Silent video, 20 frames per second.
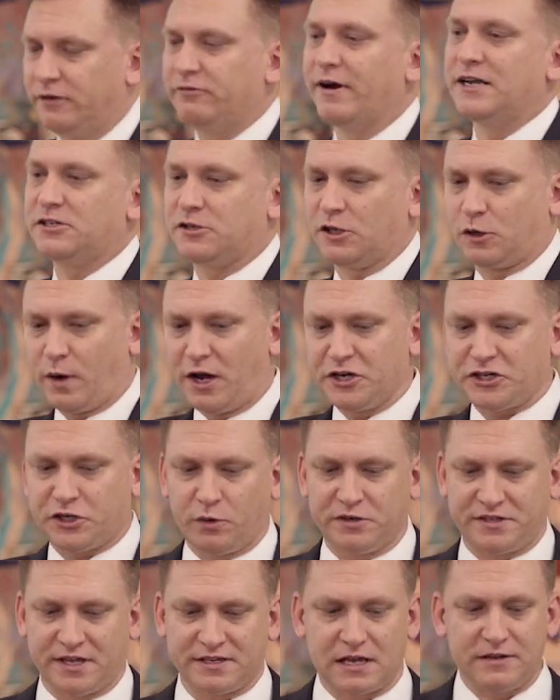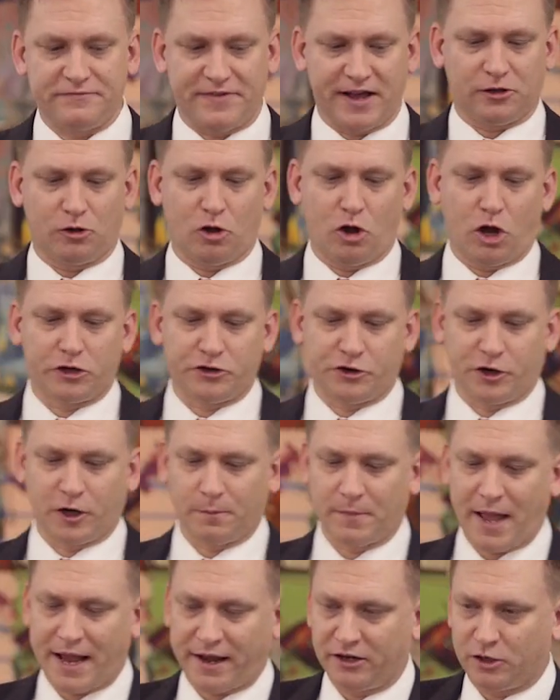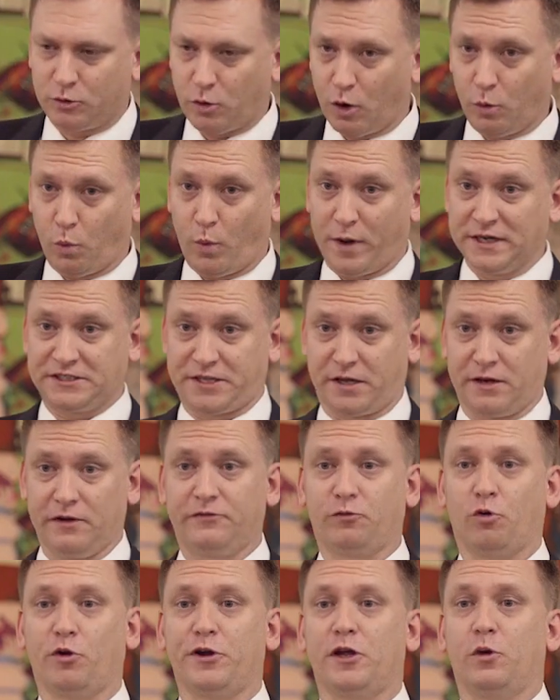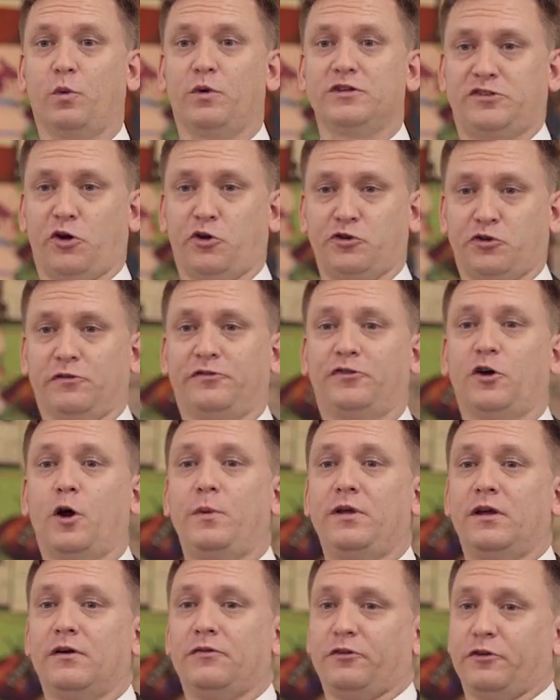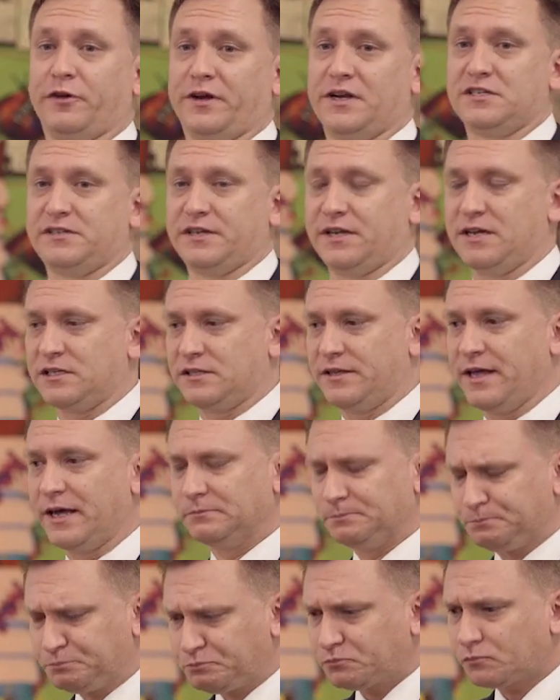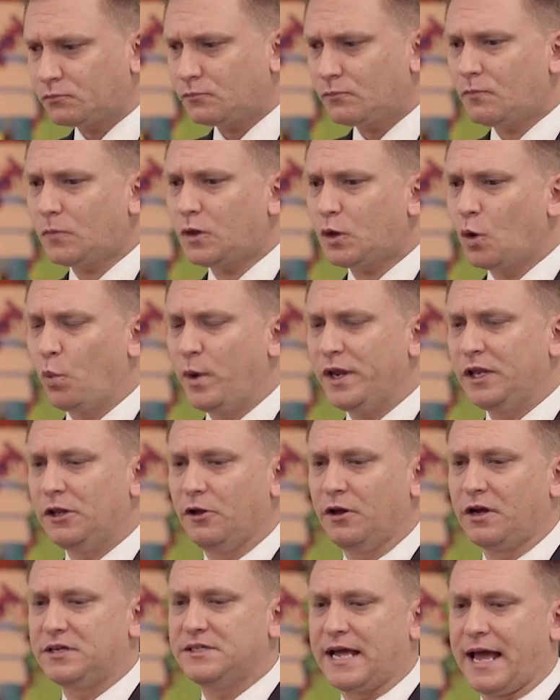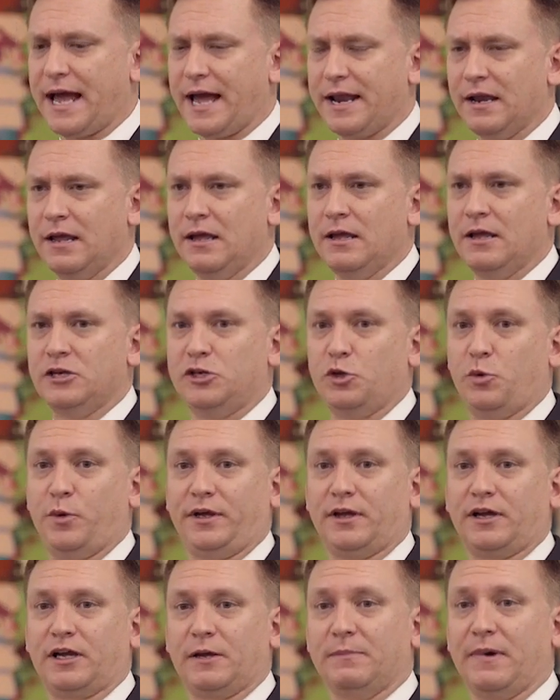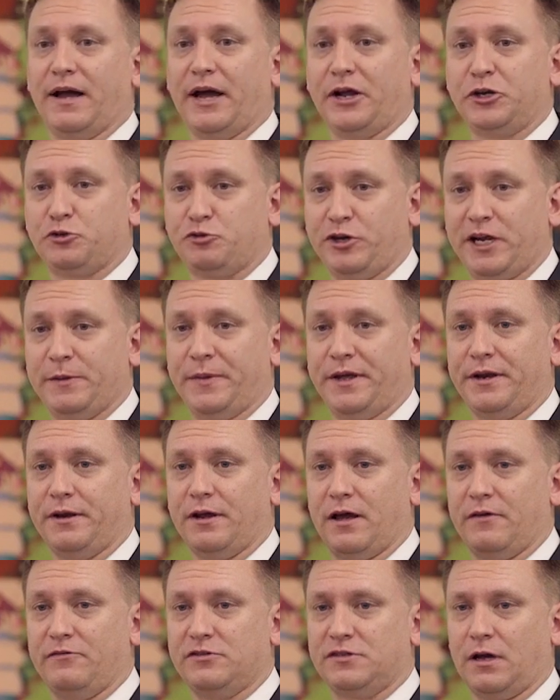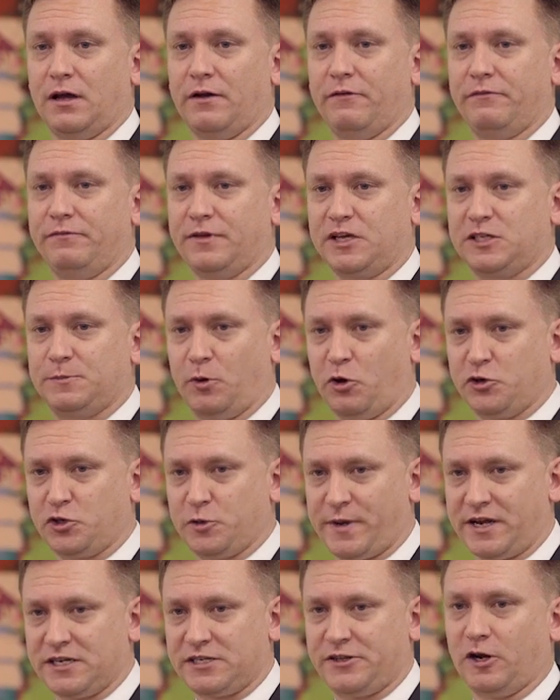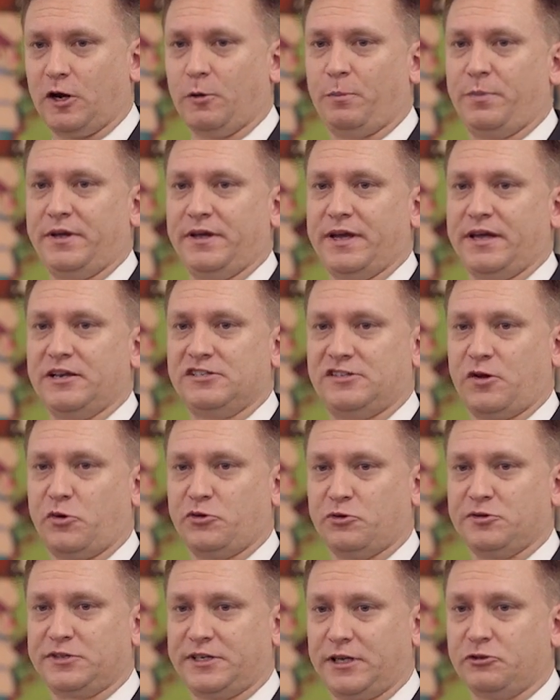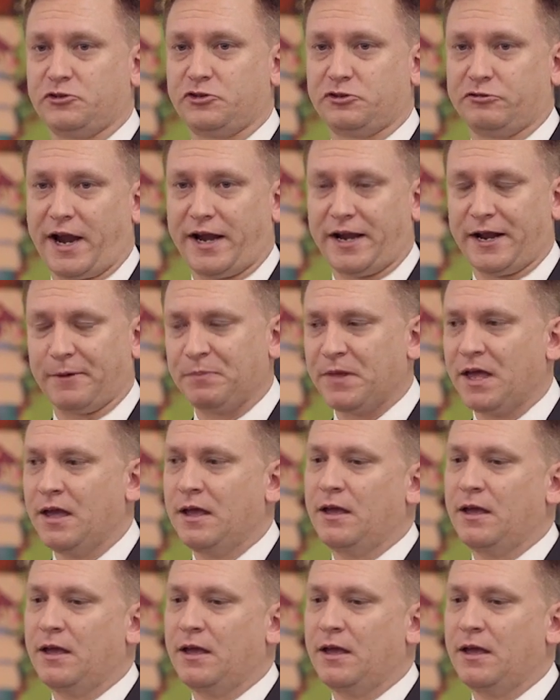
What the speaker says: Great. So the question was, does that affect long-term? I can quote one study for you with social phobia, for instance, that we looked at doing a combined treatment of exposure-based therapy and social skills training.